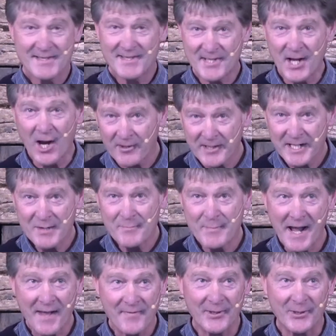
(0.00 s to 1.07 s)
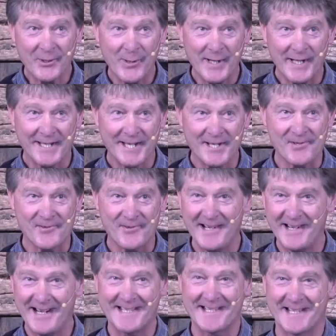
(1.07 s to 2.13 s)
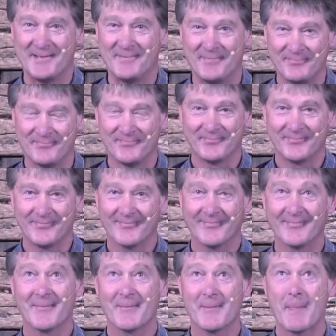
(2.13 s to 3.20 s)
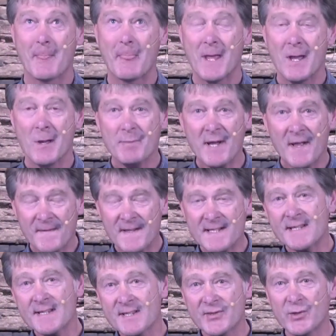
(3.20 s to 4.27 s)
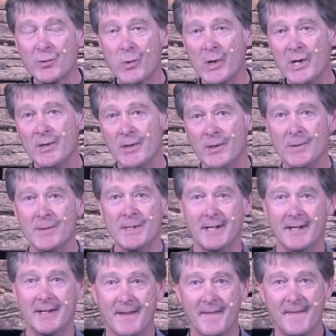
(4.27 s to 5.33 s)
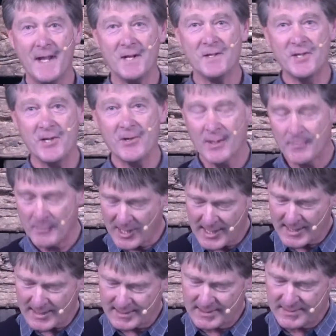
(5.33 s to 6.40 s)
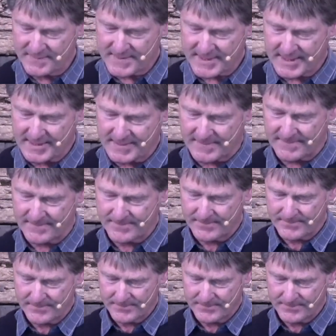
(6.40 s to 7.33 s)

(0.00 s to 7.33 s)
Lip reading: Sorry about the quick history lesson, but this is the world that Jeremiah lived in.